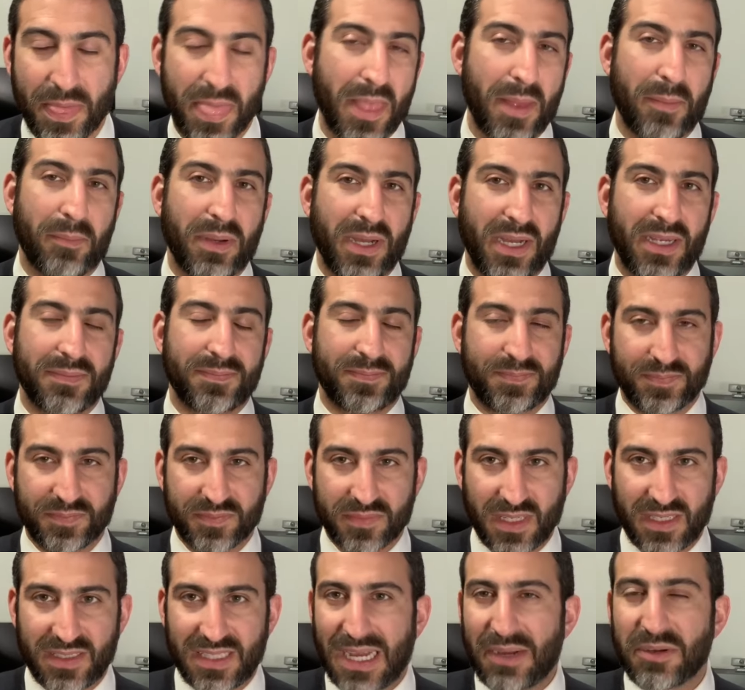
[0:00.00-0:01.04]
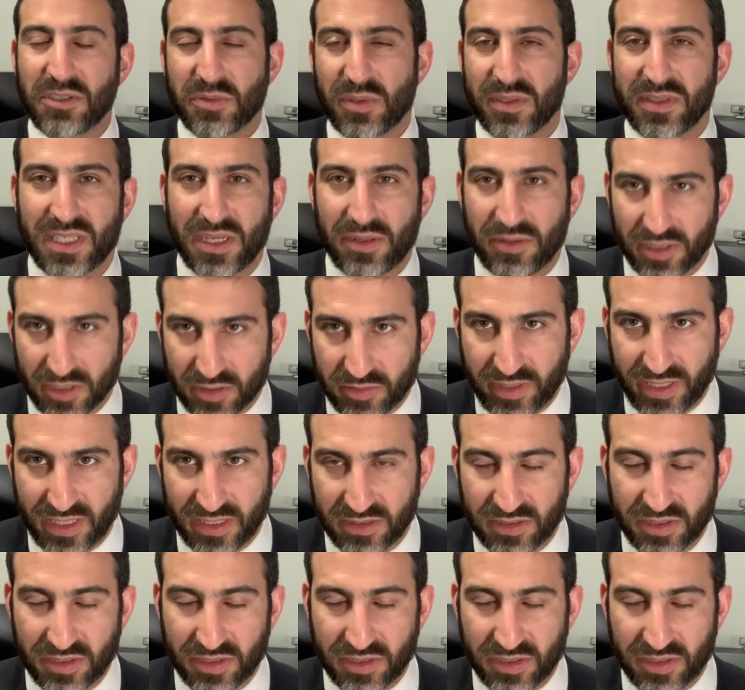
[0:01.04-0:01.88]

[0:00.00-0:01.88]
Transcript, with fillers: But that was what they were agreeing